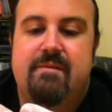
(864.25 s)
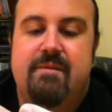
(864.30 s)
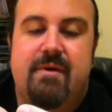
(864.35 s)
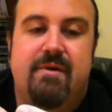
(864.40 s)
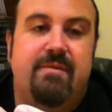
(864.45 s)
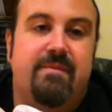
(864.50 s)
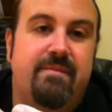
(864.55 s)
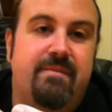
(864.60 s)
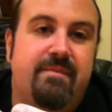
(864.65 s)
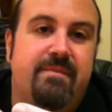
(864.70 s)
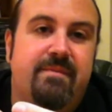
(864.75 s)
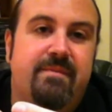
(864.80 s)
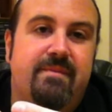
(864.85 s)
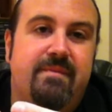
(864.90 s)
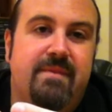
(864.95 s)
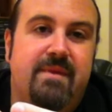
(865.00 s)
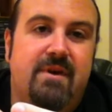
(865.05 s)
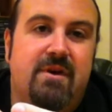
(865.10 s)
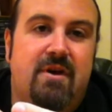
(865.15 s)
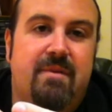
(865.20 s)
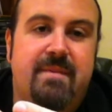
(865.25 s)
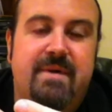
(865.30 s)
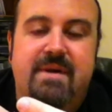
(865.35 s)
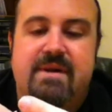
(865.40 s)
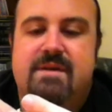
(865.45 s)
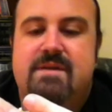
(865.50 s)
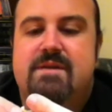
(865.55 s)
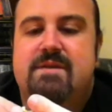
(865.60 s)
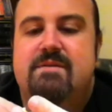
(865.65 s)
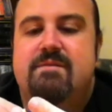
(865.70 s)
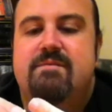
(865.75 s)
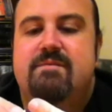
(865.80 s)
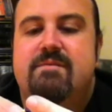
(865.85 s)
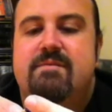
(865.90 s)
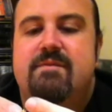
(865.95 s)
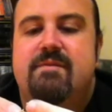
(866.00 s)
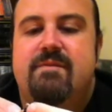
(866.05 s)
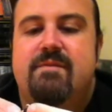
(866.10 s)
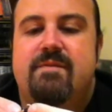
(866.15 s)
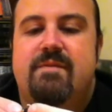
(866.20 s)
well, the comics
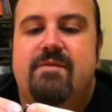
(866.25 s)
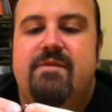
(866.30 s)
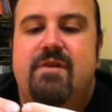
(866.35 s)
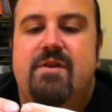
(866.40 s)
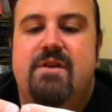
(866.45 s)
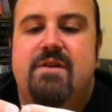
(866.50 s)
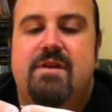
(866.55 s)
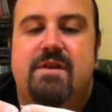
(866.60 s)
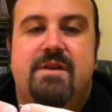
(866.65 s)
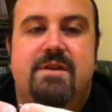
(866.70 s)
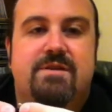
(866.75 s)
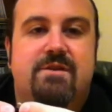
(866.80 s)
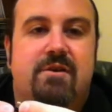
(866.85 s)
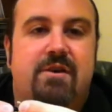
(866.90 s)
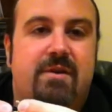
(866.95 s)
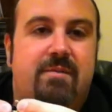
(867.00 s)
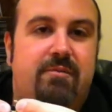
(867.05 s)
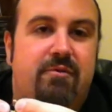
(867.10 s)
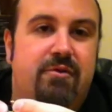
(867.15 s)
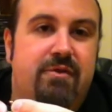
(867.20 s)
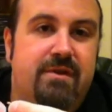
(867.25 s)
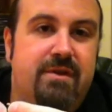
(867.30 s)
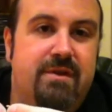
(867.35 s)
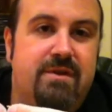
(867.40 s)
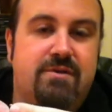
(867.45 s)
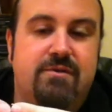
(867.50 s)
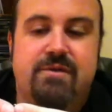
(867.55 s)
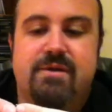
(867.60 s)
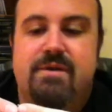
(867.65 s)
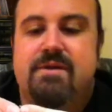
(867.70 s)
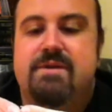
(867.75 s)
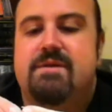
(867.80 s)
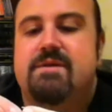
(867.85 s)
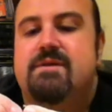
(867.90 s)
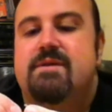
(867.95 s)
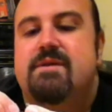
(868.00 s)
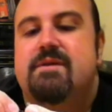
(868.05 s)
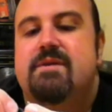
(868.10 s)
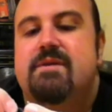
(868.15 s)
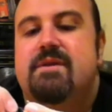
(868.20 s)
follow the design more of the
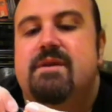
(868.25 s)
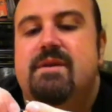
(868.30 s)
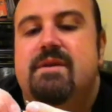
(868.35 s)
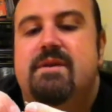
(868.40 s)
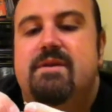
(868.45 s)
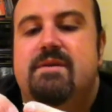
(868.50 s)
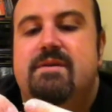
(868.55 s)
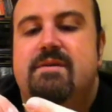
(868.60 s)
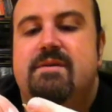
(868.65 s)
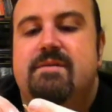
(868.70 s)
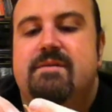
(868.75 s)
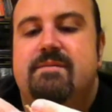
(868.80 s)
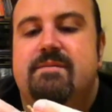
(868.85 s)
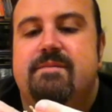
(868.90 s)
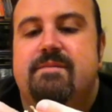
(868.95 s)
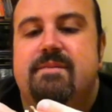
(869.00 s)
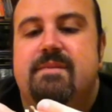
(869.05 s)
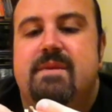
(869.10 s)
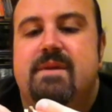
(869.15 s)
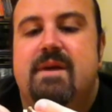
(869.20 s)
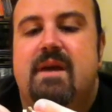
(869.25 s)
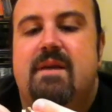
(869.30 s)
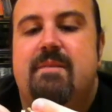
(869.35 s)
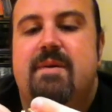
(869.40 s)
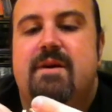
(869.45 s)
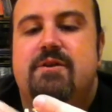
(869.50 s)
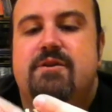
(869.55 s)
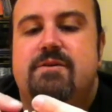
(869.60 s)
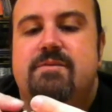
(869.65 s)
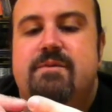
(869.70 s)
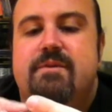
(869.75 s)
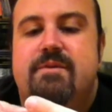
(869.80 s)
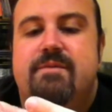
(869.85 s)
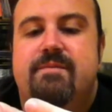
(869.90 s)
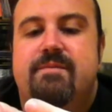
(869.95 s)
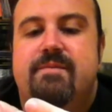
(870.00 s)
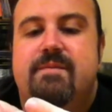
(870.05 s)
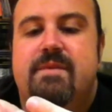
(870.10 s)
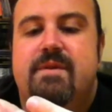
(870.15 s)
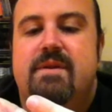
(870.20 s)
toys than the animation line.
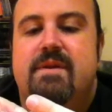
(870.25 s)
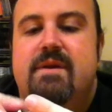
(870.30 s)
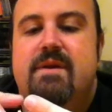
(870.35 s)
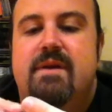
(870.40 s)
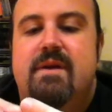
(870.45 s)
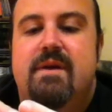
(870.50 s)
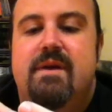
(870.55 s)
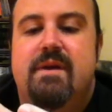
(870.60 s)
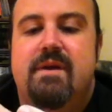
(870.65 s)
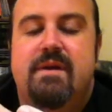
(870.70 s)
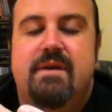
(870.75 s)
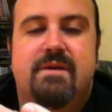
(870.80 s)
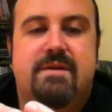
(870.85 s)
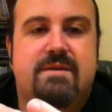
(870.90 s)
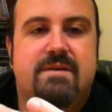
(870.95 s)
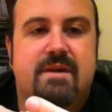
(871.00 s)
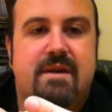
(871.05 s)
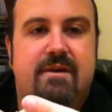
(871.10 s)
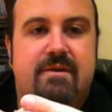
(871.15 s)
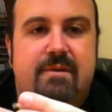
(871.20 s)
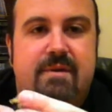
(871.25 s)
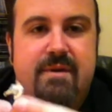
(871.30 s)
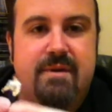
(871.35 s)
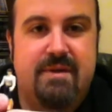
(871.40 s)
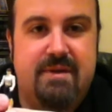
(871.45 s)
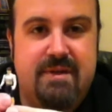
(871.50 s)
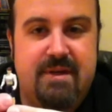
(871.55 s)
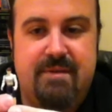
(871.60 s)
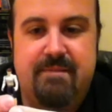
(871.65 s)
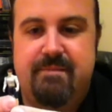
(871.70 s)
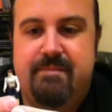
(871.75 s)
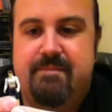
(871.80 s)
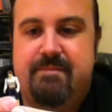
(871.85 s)
So it